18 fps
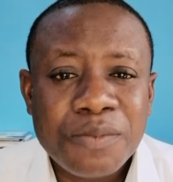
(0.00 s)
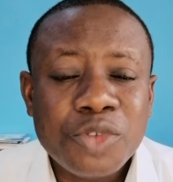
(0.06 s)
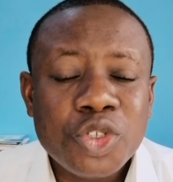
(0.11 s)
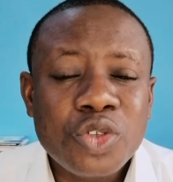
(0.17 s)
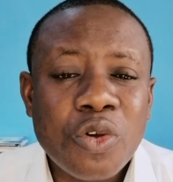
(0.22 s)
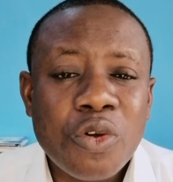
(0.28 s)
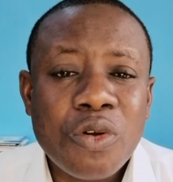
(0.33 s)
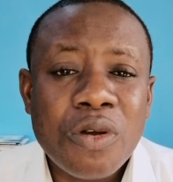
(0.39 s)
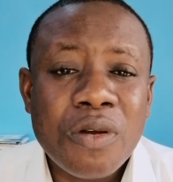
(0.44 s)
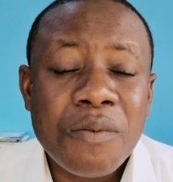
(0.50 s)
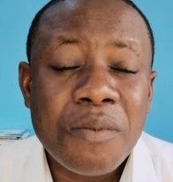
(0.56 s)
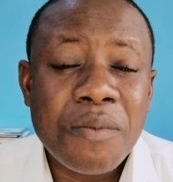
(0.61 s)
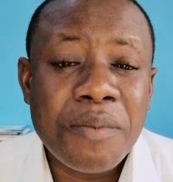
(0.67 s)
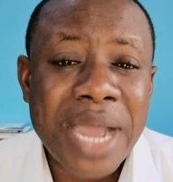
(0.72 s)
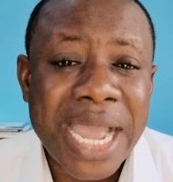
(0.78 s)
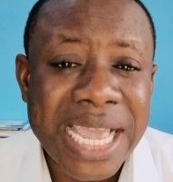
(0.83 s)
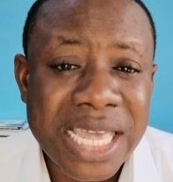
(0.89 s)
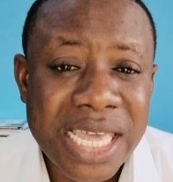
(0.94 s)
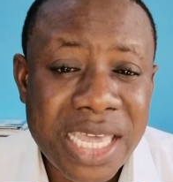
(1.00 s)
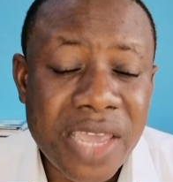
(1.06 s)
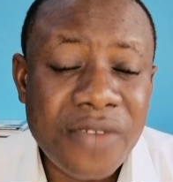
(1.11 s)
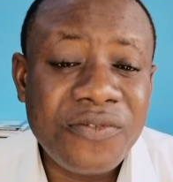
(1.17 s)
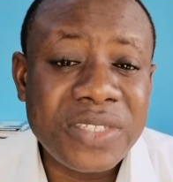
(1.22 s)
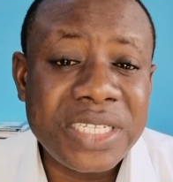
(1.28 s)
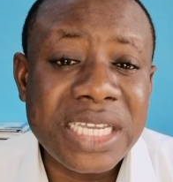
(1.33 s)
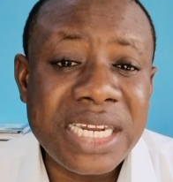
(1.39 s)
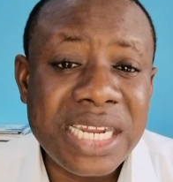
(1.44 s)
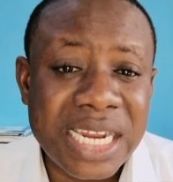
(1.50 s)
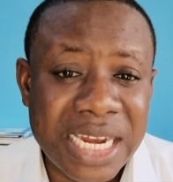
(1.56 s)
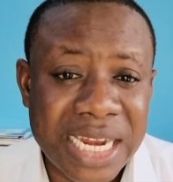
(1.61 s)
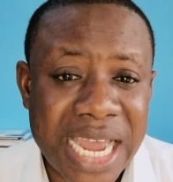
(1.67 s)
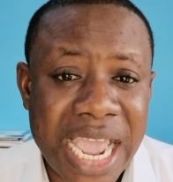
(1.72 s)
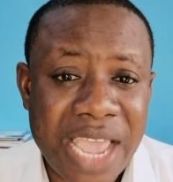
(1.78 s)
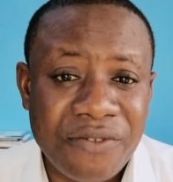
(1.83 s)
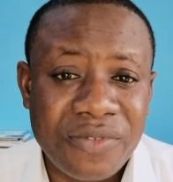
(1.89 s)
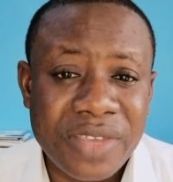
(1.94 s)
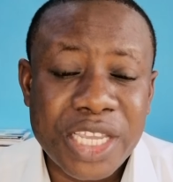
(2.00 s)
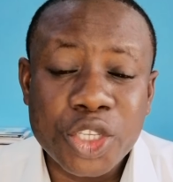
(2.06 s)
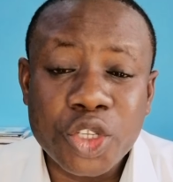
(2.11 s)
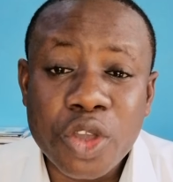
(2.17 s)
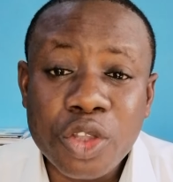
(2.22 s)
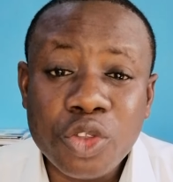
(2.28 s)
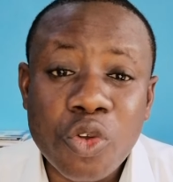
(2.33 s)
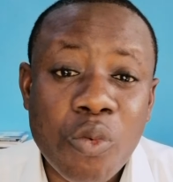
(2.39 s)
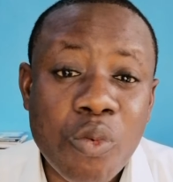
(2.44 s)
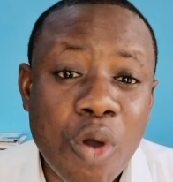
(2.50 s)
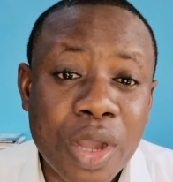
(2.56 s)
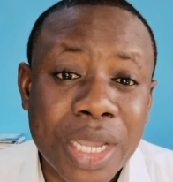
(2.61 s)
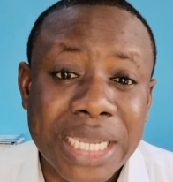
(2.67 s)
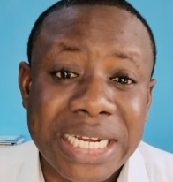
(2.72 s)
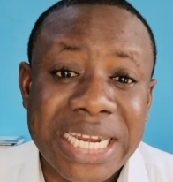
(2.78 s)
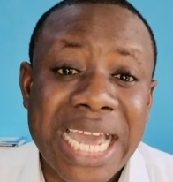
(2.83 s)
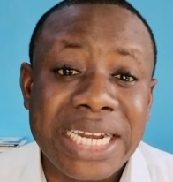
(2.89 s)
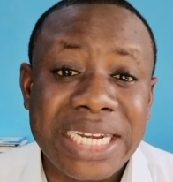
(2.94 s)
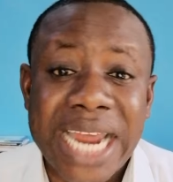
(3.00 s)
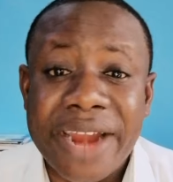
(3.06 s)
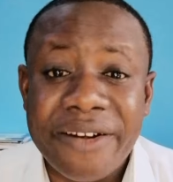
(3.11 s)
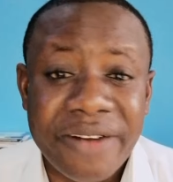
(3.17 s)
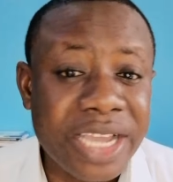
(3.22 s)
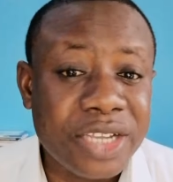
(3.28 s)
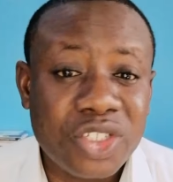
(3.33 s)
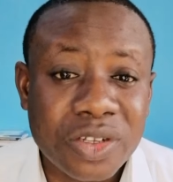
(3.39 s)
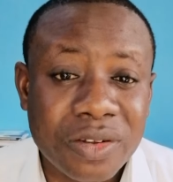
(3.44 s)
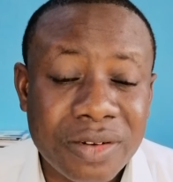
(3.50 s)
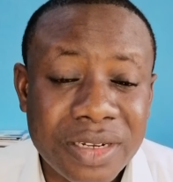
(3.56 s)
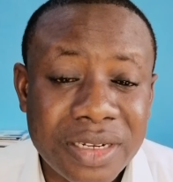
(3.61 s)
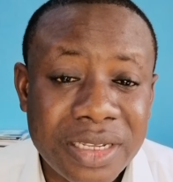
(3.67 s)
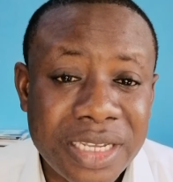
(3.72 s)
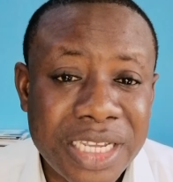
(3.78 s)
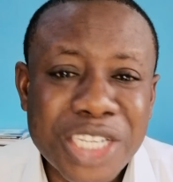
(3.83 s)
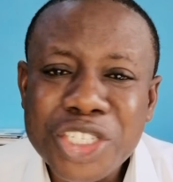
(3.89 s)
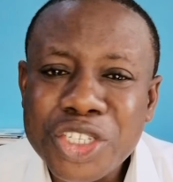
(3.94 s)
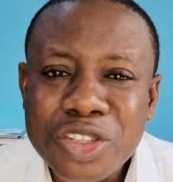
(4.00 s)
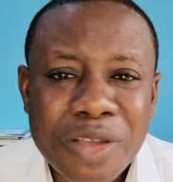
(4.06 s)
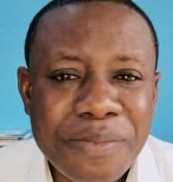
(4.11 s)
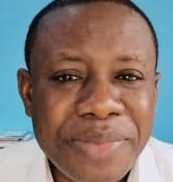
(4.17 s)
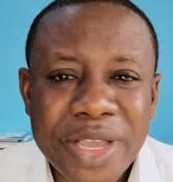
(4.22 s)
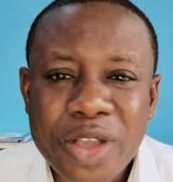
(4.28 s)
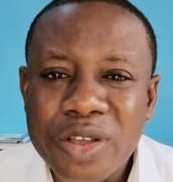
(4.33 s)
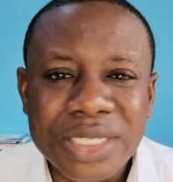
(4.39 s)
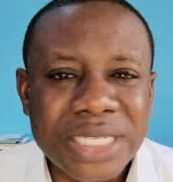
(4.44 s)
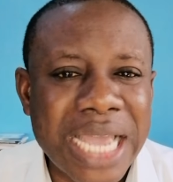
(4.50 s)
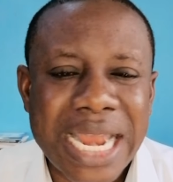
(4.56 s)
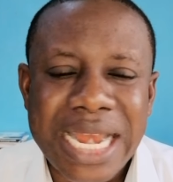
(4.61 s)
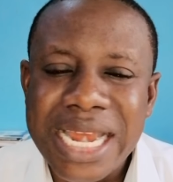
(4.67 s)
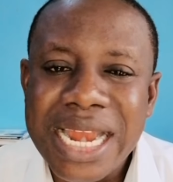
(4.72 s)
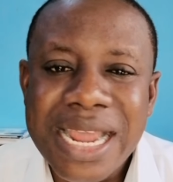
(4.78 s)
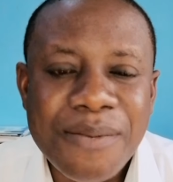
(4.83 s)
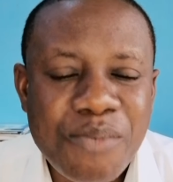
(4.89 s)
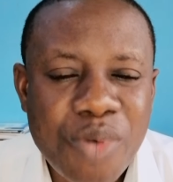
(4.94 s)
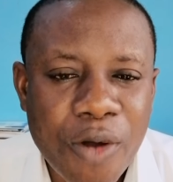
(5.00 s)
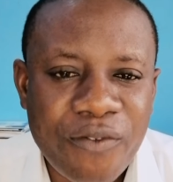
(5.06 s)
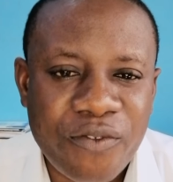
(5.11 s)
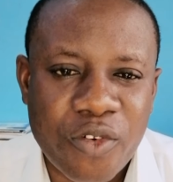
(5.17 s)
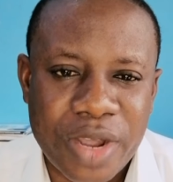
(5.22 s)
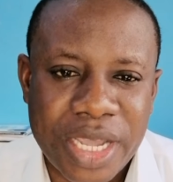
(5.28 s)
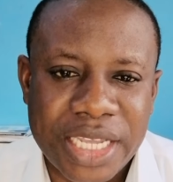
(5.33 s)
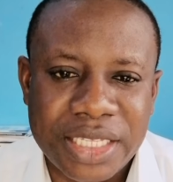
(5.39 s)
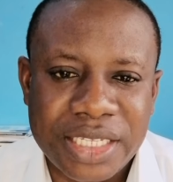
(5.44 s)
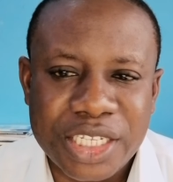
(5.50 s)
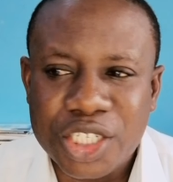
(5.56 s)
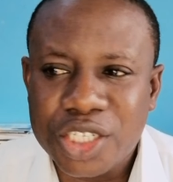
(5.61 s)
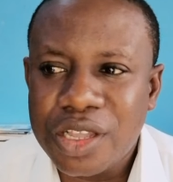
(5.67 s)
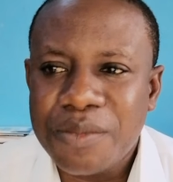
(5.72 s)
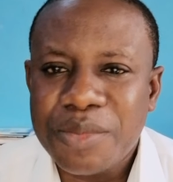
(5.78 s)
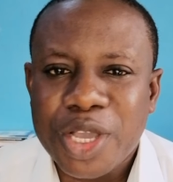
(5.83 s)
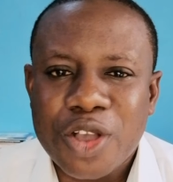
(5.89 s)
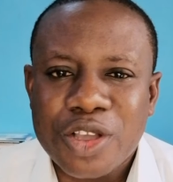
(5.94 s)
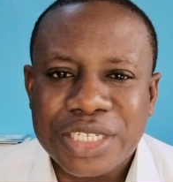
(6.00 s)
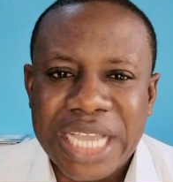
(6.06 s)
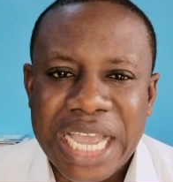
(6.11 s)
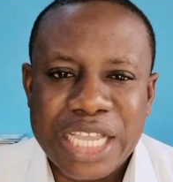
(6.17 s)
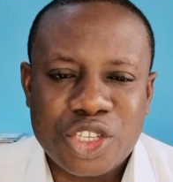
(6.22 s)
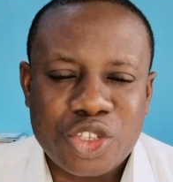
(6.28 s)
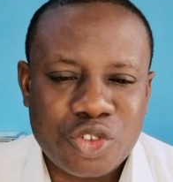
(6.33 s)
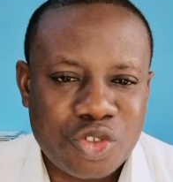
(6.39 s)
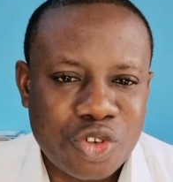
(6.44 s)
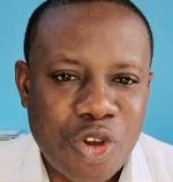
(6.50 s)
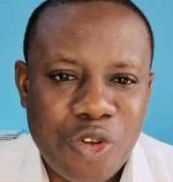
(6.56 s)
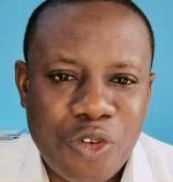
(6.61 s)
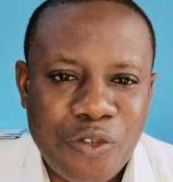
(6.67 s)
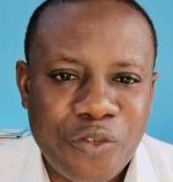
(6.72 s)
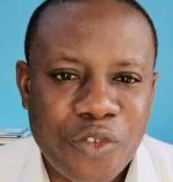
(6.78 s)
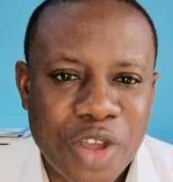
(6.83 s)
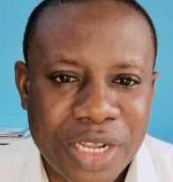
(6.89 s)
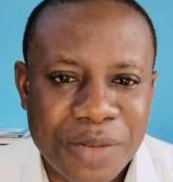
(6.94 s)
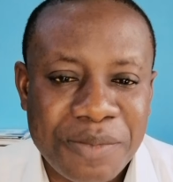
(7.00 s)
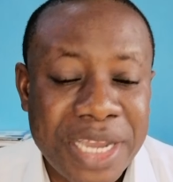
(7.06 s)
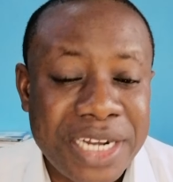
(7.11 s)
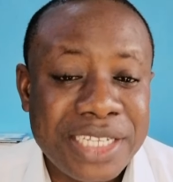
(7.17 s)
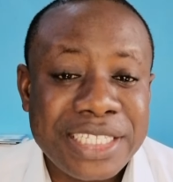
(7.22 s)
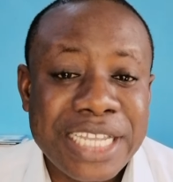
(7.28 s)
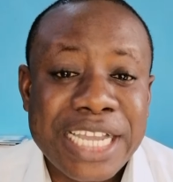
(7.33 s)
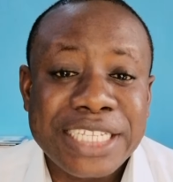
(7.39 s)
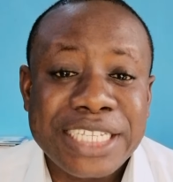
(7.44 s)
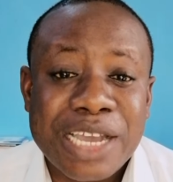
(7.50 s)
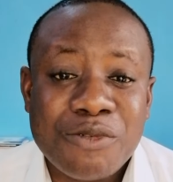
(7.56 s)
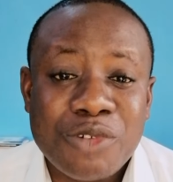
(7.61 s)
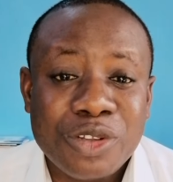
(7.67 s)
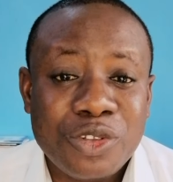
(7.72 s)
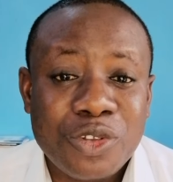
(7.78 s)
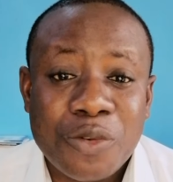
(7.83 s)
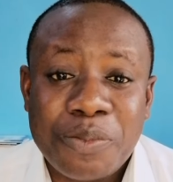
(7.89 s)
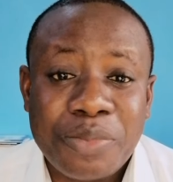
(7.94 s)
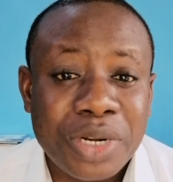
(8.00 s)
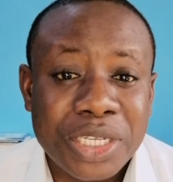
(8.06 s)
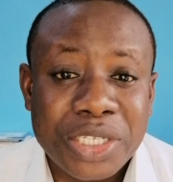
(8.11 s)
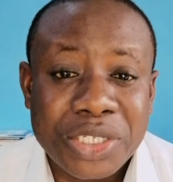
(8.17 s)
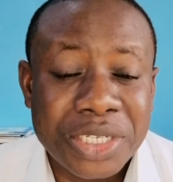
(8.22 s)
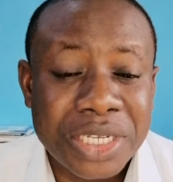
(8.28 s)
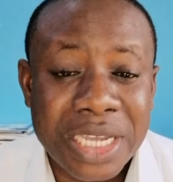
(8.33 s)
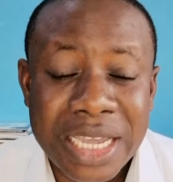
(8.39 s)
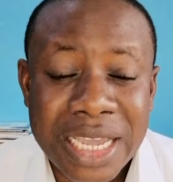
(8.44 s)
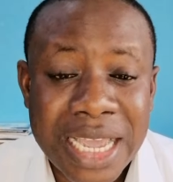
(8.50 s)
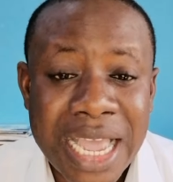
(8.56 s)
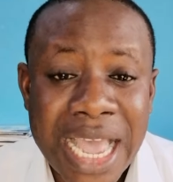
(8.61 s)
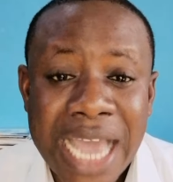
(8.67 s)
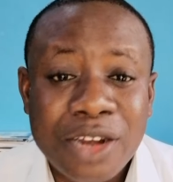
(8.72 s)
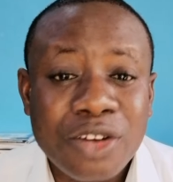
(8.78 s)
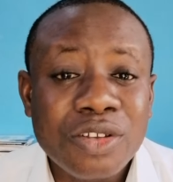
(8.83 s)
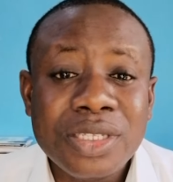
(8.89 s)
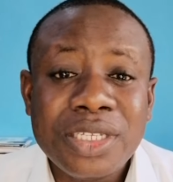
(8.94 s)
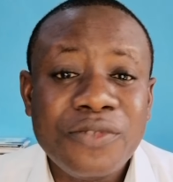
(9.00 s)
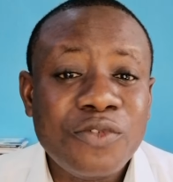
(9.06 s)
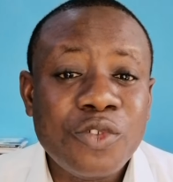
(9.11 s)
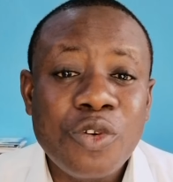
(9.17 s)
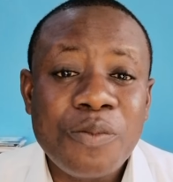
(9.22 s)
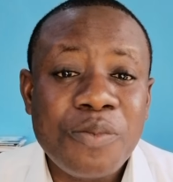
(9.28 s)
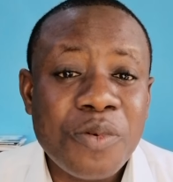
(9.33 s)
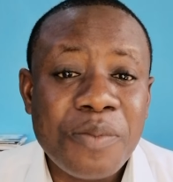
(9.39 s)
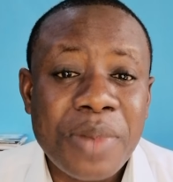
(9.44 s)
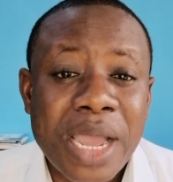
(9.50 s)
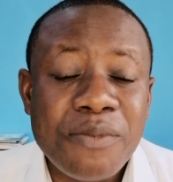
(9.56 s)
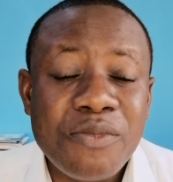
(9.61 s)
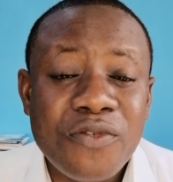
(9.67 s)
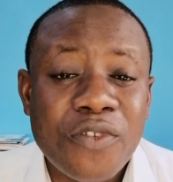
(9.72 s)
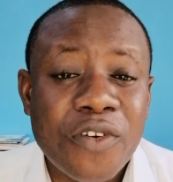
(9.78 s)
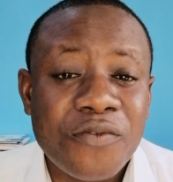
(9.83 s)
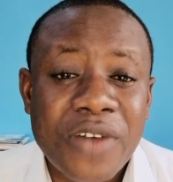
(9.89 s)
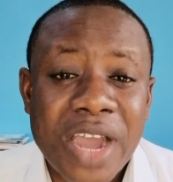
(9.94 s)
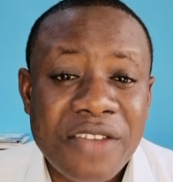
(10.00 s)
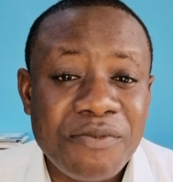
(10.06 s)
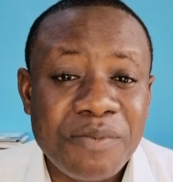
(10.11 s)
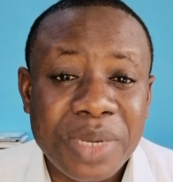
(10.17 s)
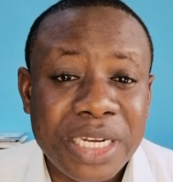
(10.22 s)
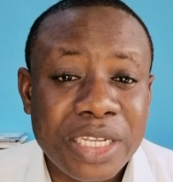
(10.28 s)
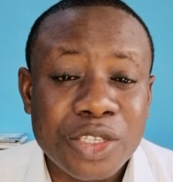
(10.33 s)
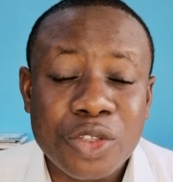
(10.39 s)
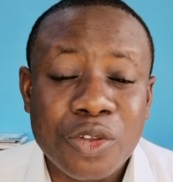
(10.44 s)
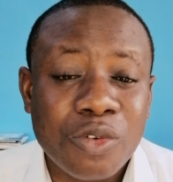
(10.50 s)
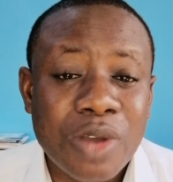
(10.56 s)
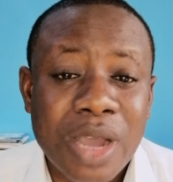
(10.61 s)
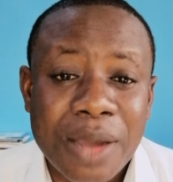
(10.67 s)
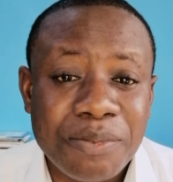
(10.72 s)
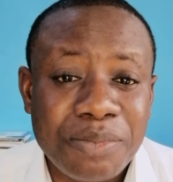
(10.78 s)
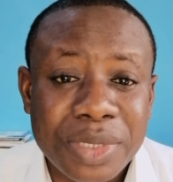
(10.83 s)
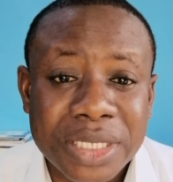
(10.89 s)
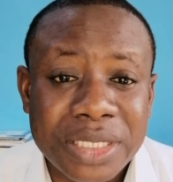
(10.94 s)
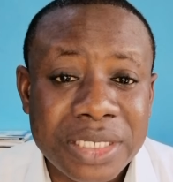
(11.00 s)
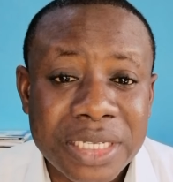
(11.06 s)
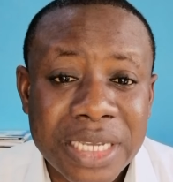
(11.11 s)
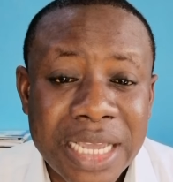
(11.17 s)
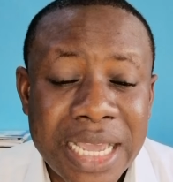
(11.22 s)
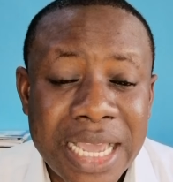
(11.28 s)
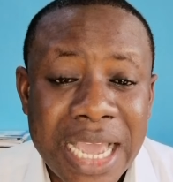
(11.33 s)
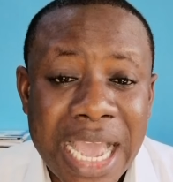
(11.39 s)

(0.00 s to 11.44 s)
So my gifting in life is going to work in that direction. It's not because I labor for it. It's not because I struggle for it. Many times I want to preach. I don't even open Bible for 5 minutes to go and preach.